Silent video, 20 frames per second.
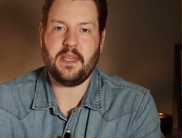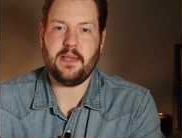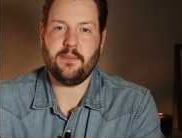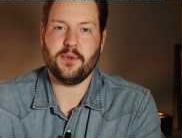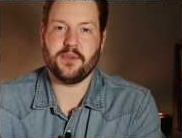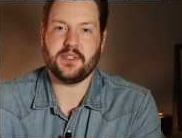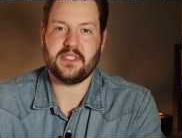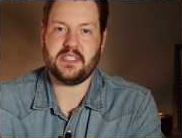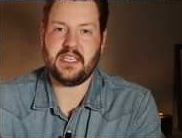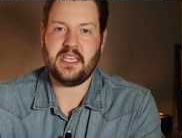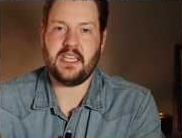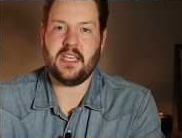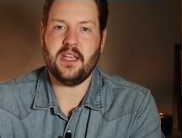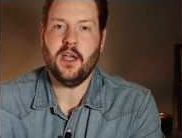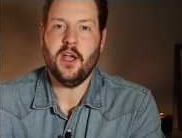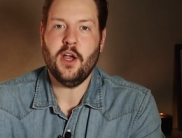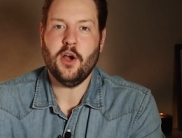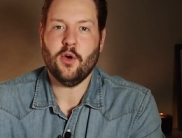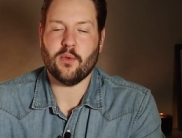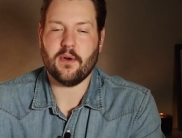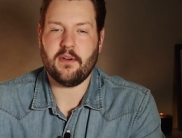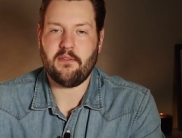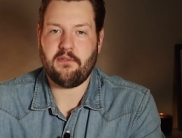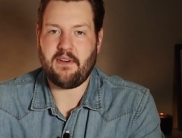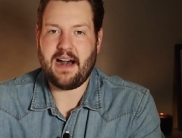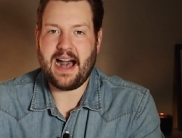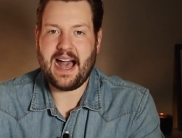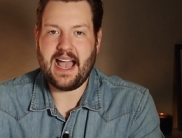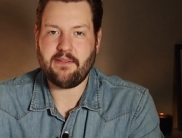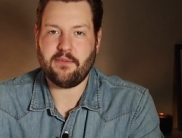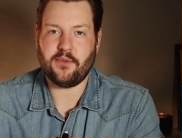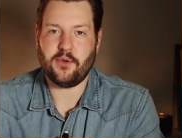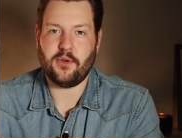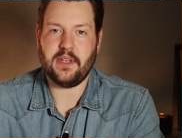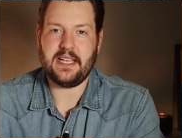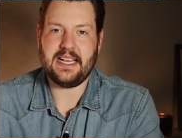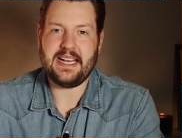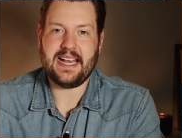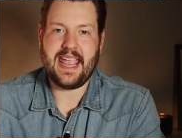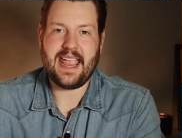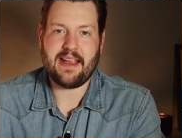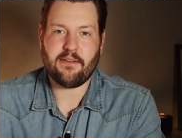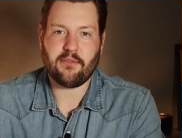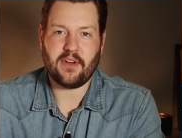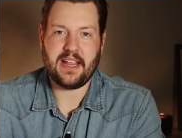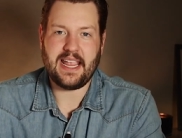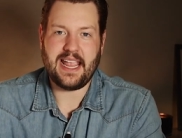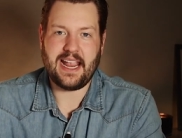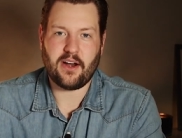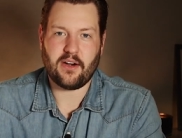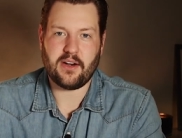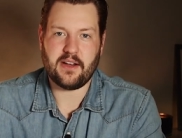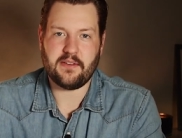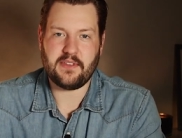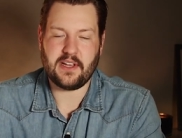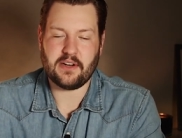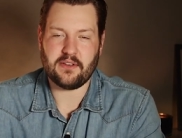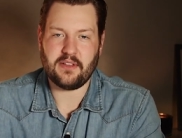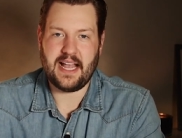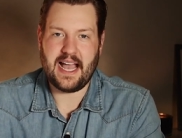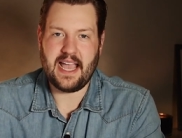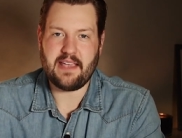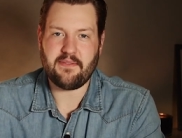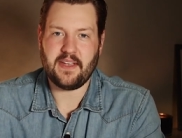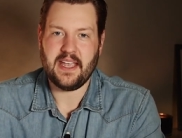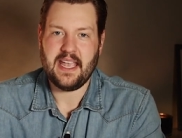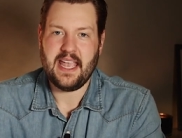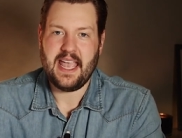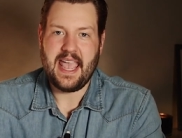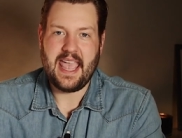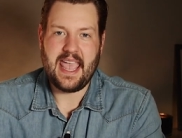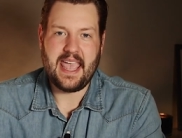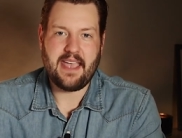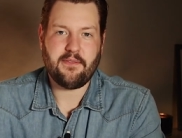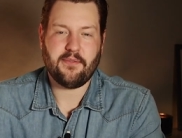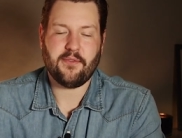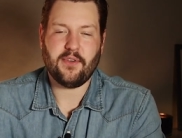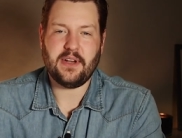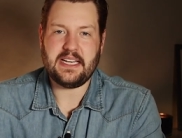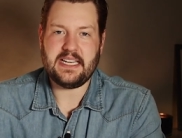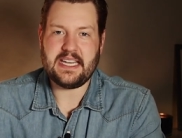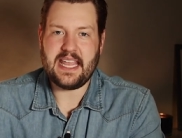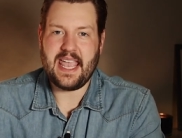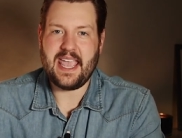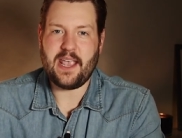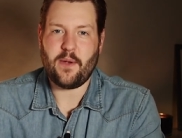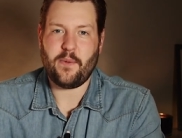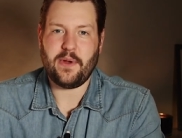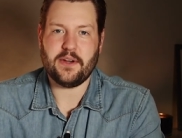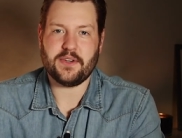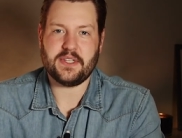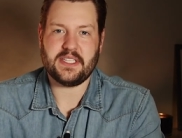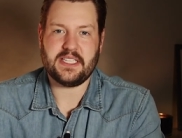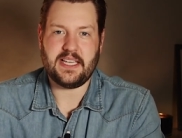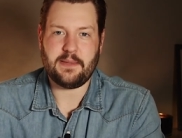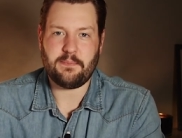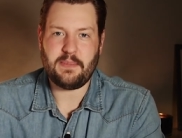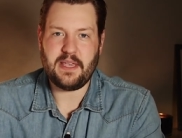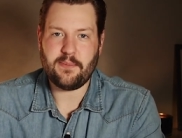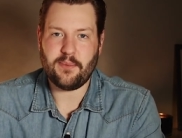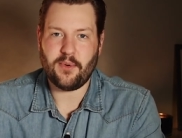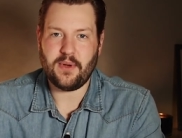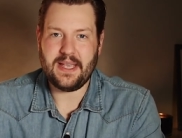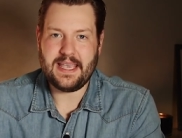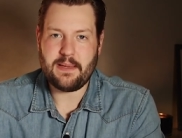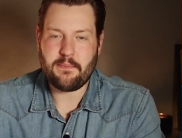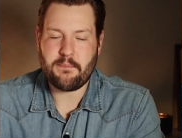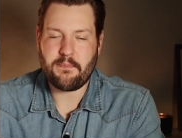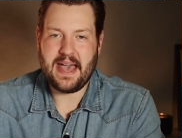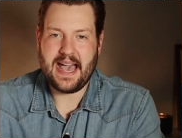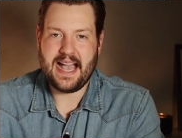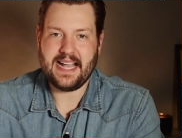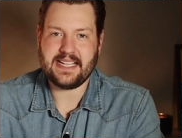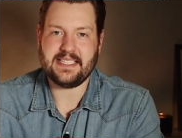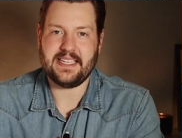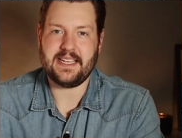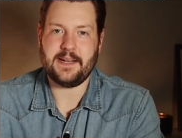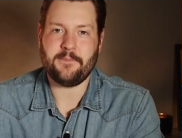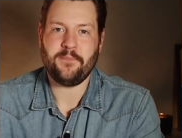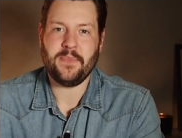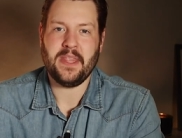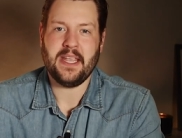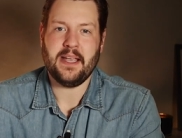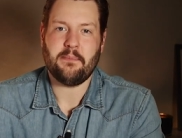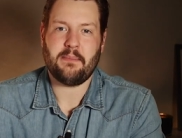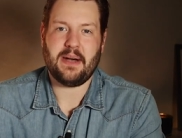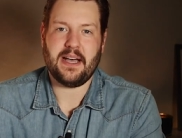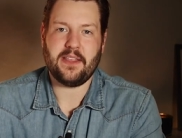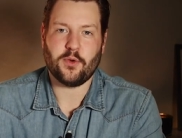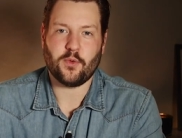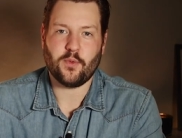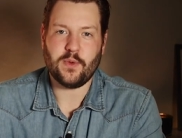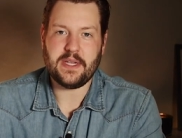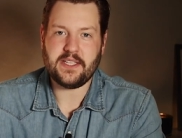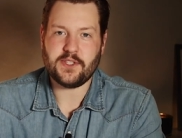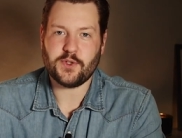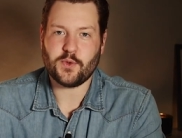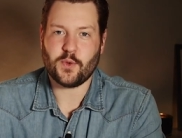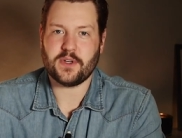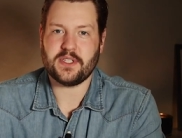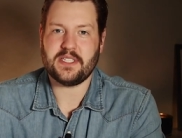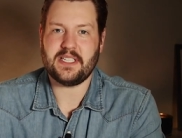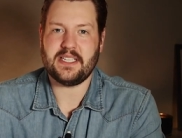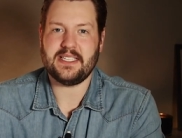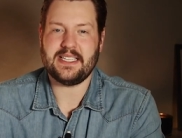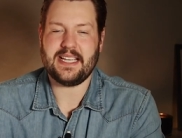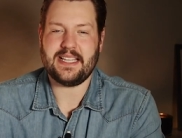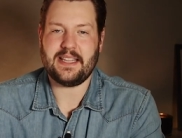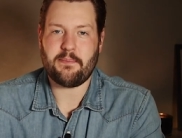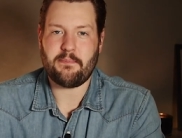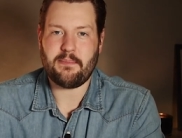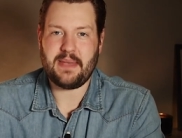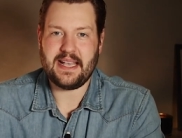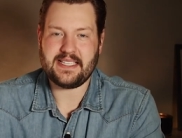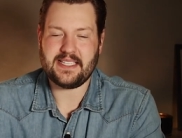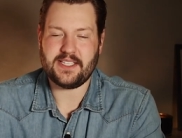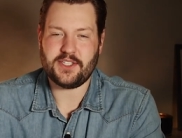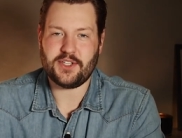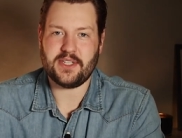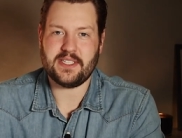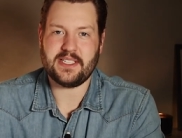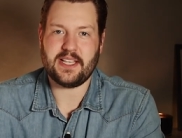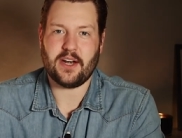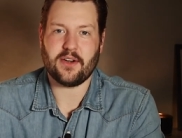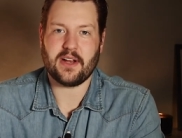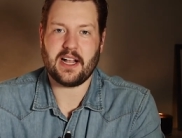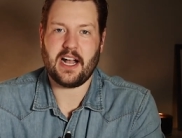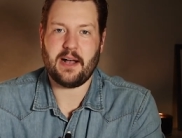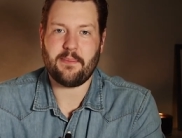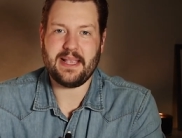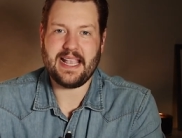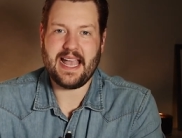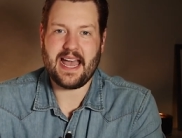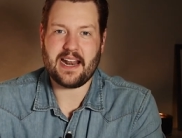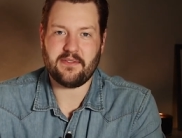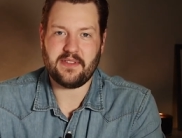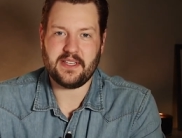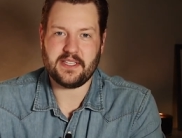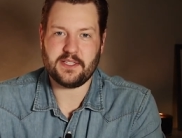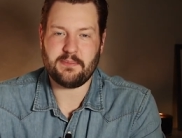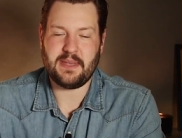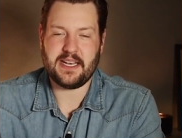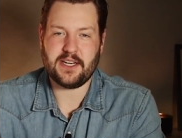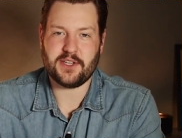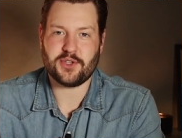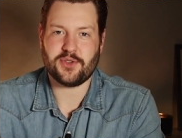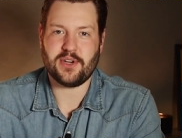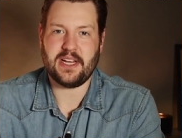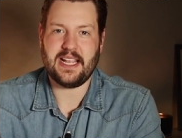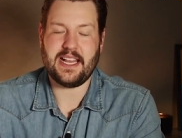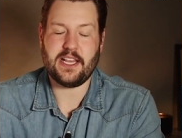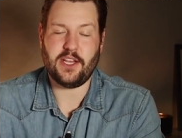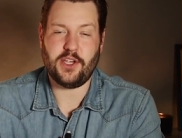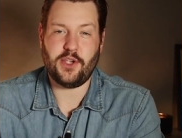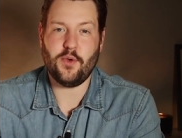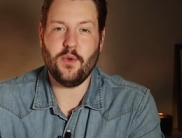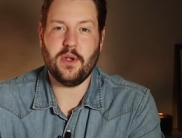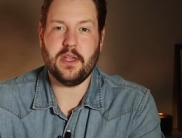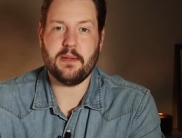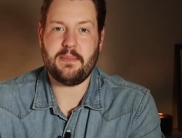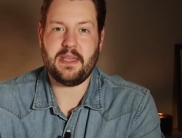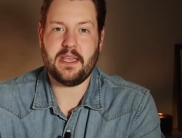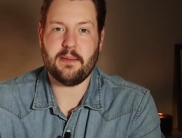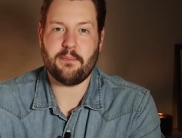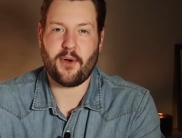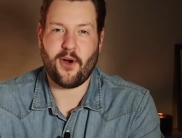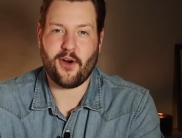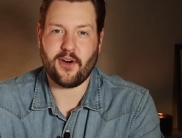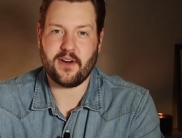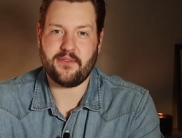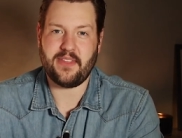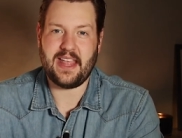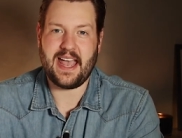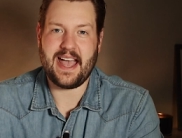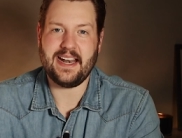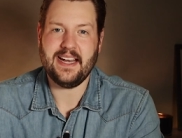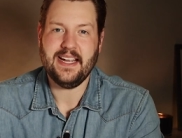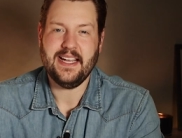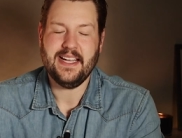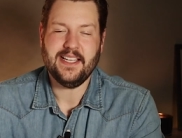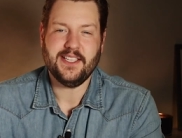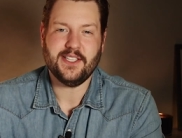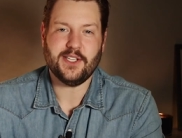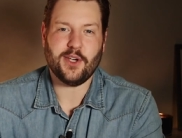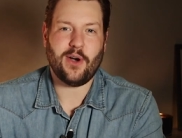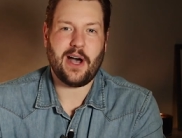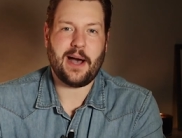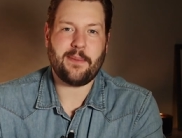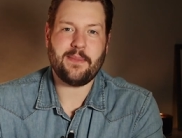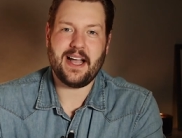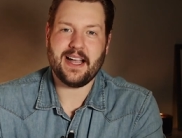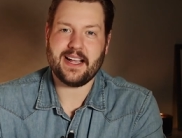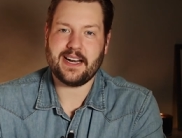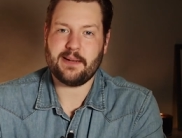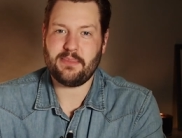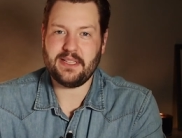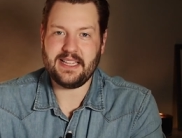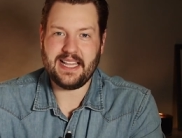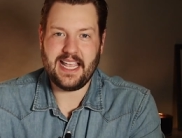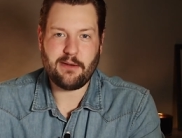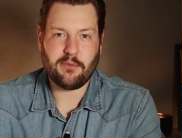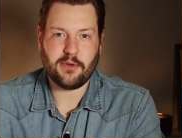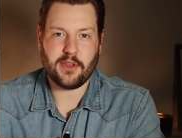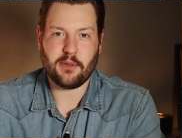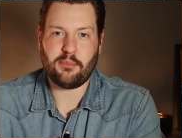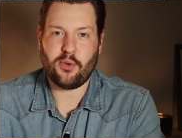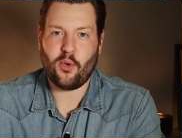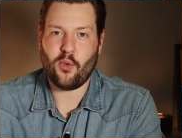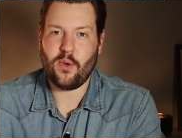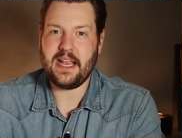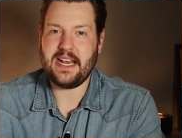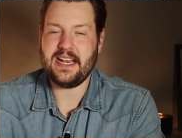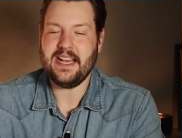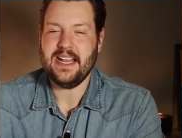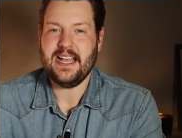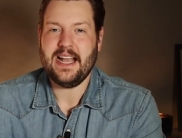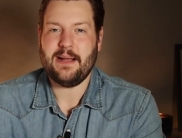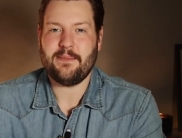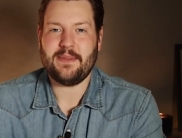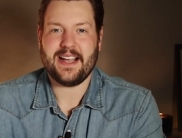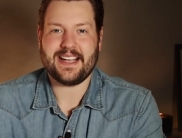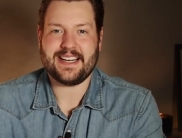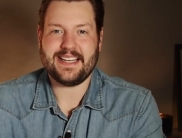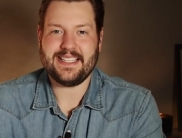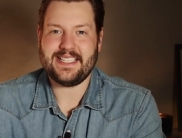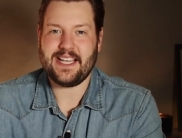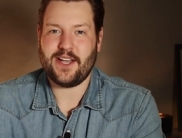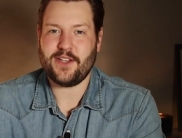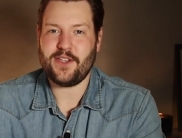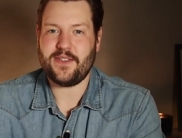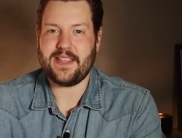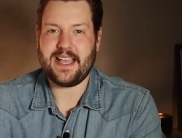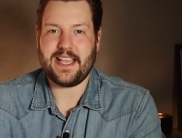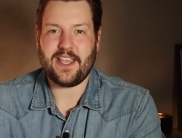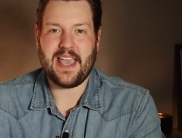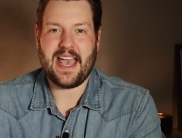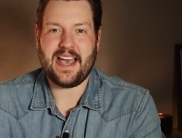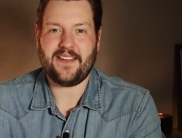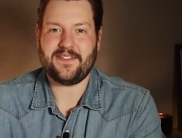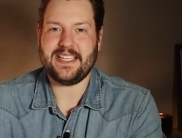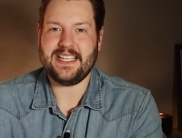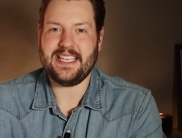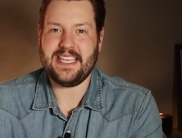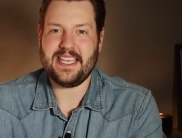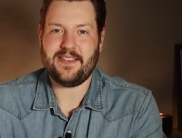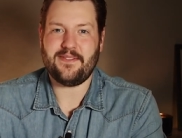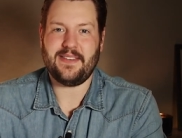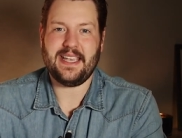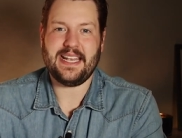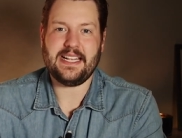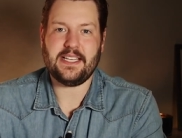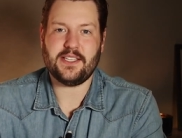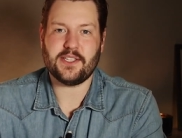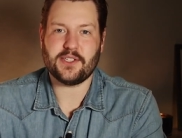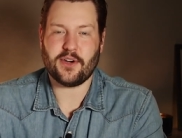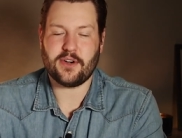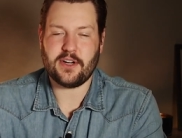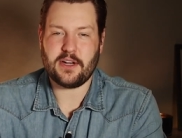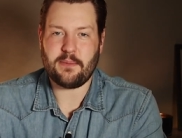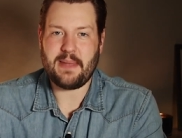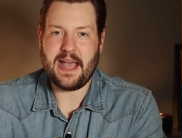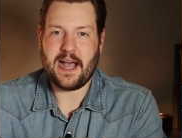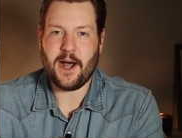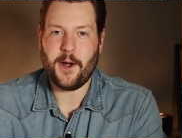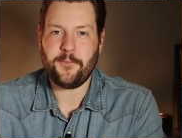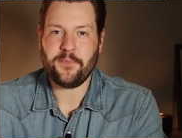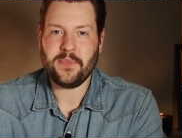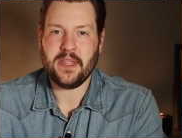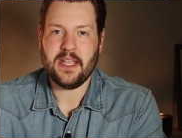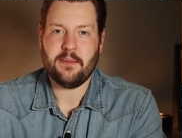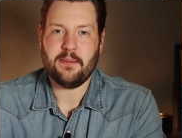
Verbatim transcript: people see revival in every area of their life. Every day we are seeing people impacted by the resources and the messages that are coming out of this ministry and you can be a part of that. So I'm not going to belabor the point. I'm not going to tell you that you have to give any certain amount,